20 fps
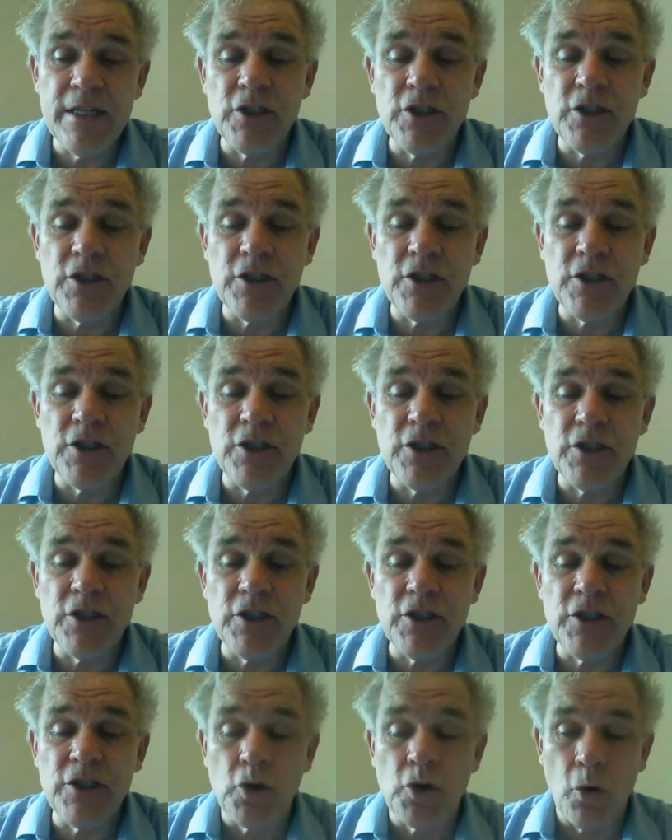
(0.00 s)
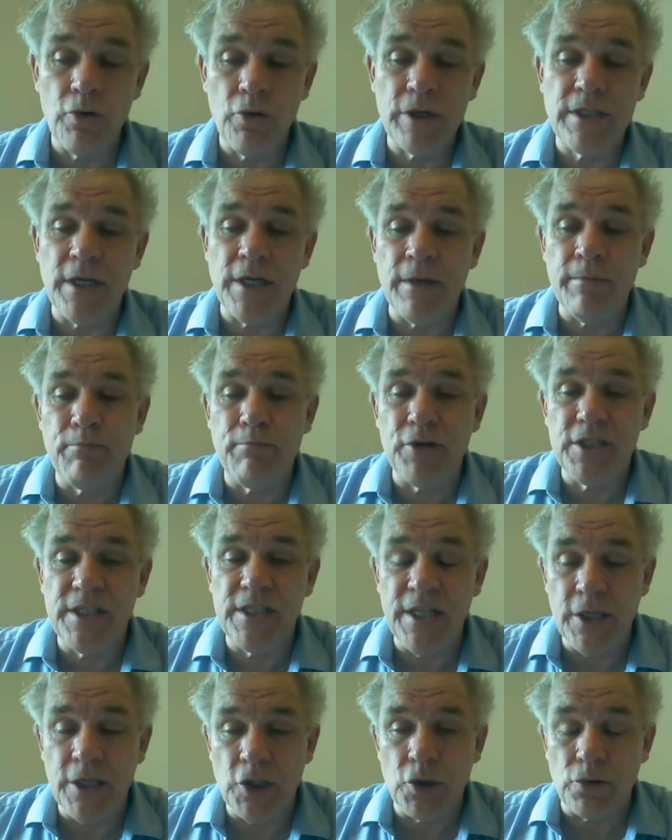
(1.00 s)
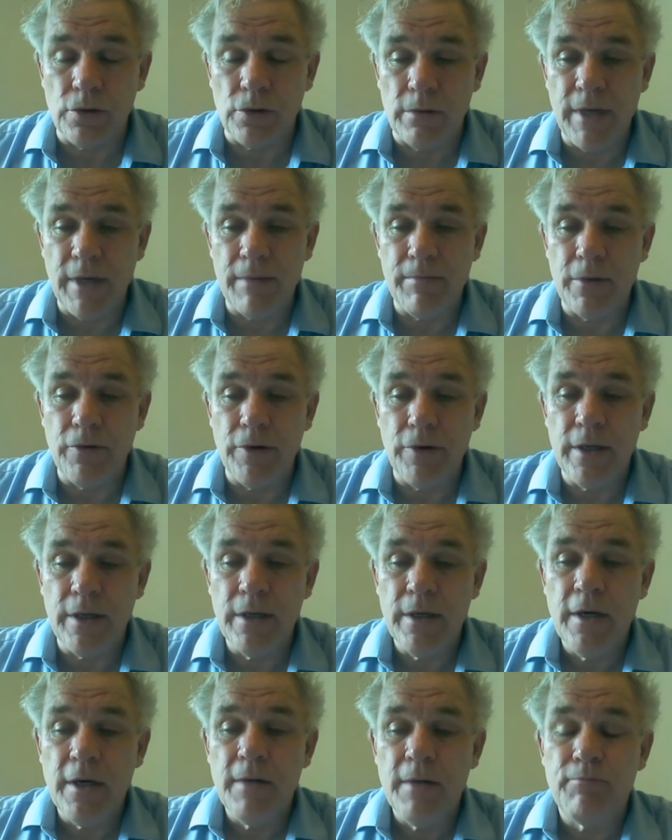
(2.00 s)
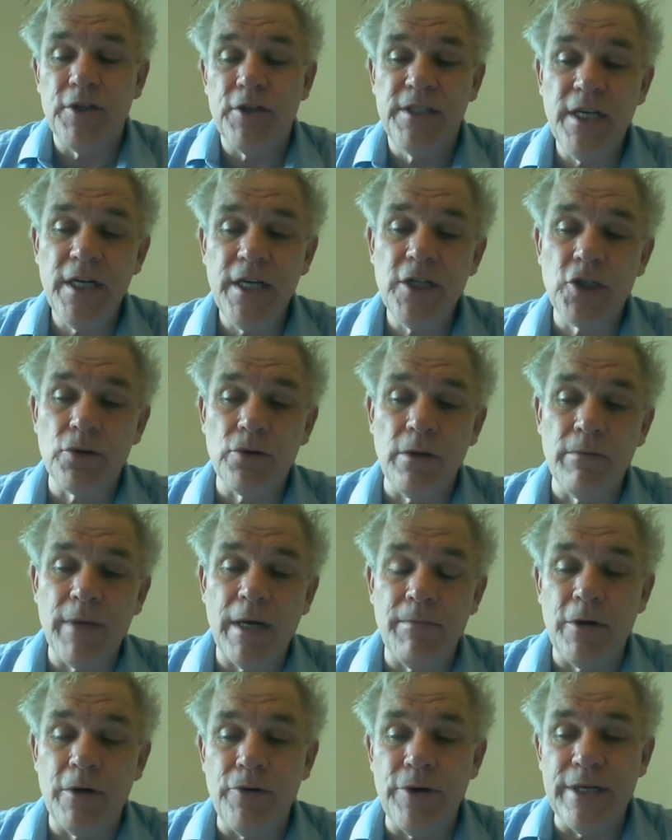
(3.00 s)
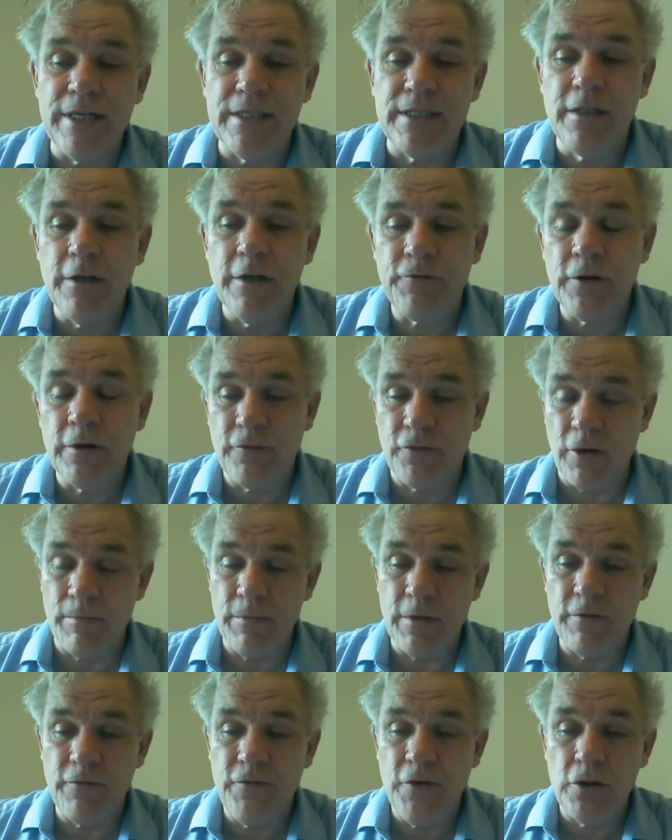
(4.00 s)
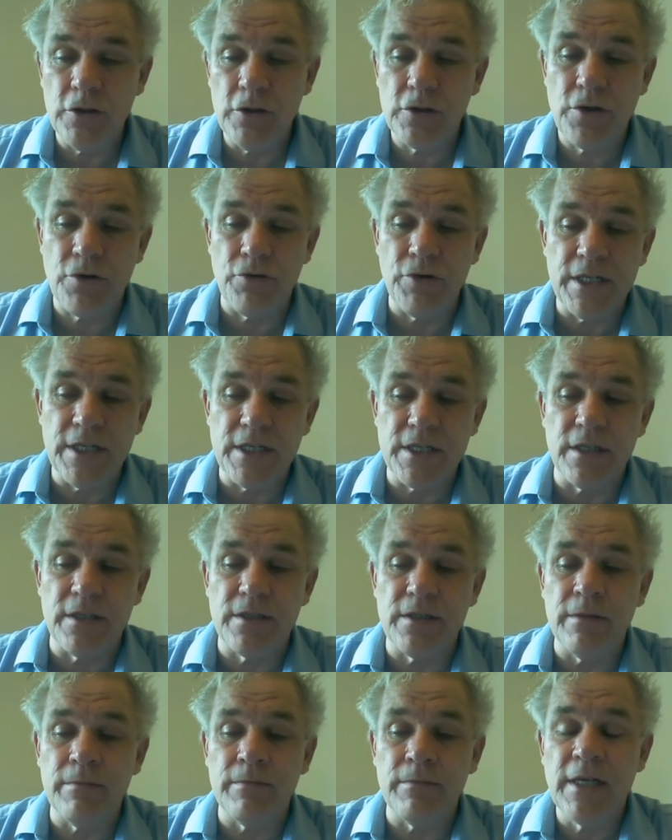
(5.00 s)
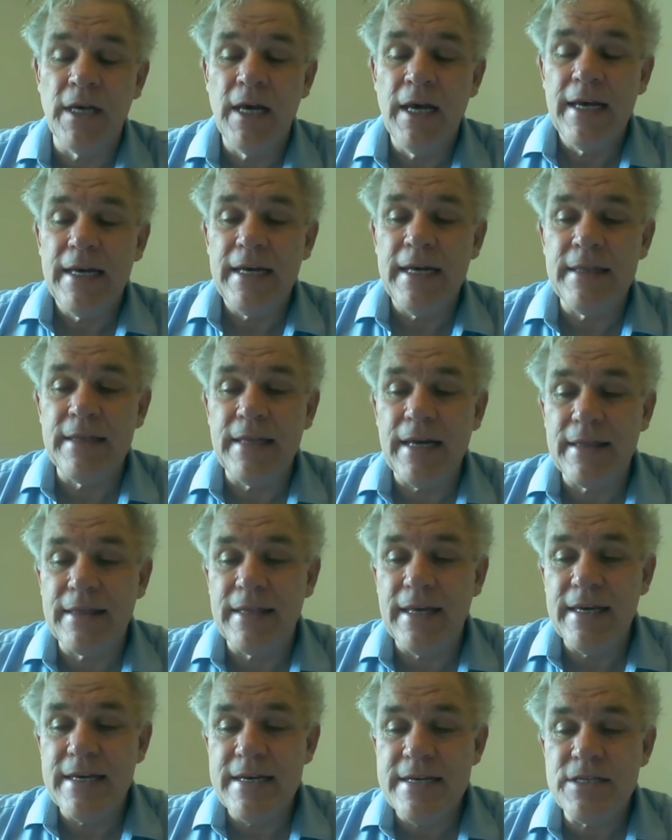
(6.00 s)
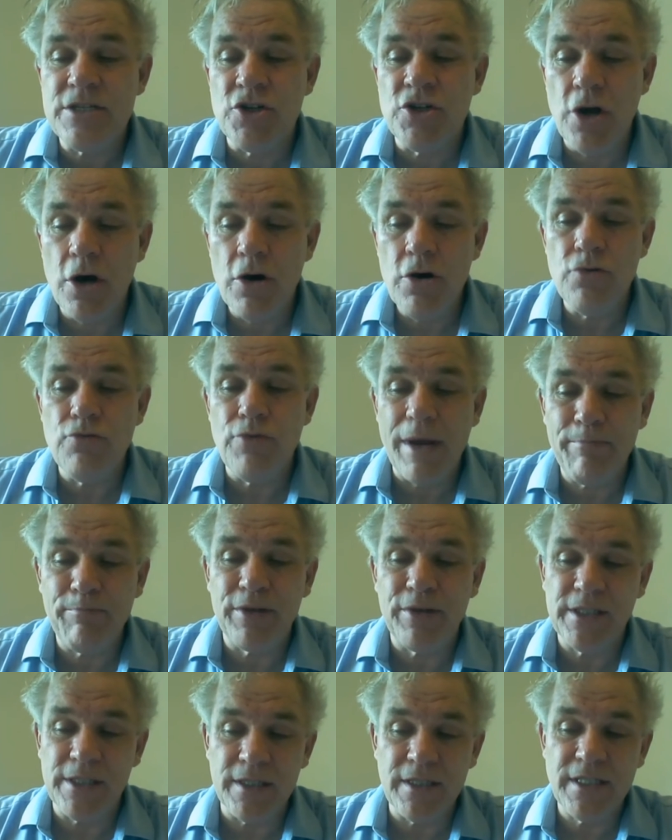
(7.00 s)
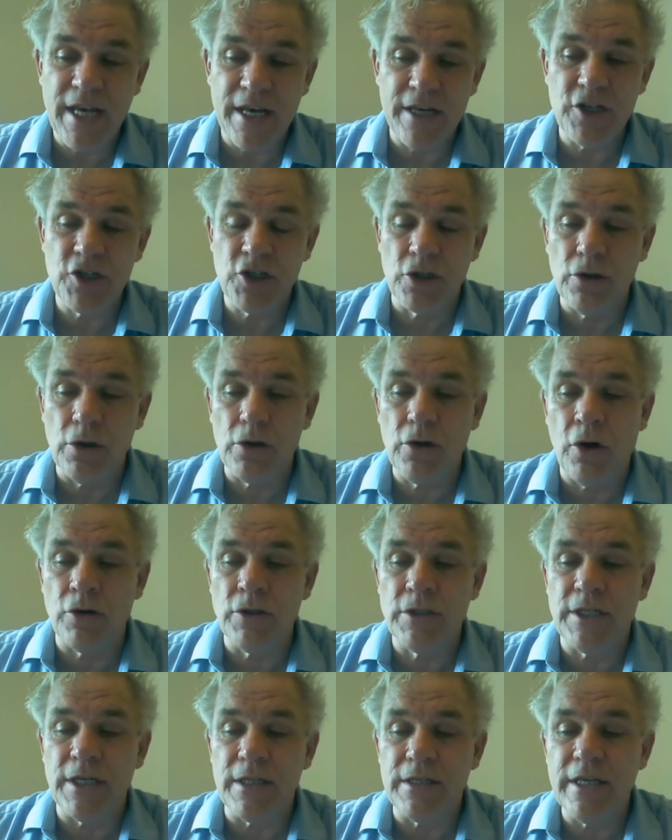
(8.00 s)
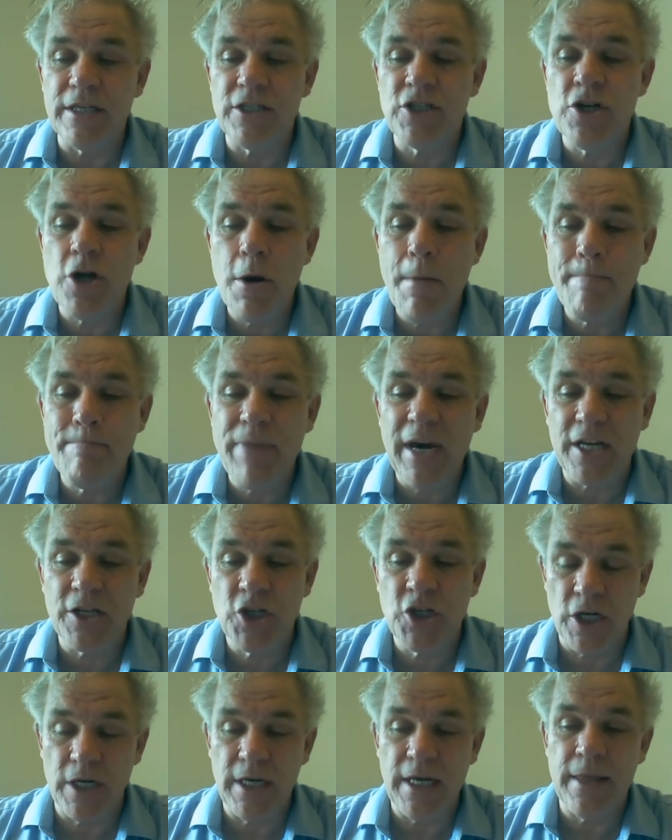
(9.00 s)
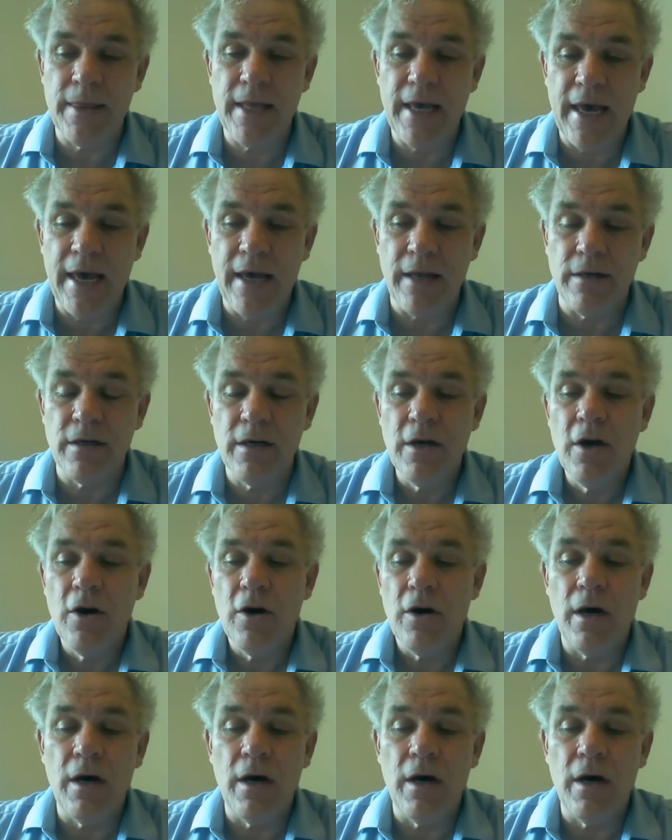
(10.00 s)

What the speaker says: is to store it in procedural memory. Procedural memory is different from the first three systems in that there is no representational content. There's no picture in the head,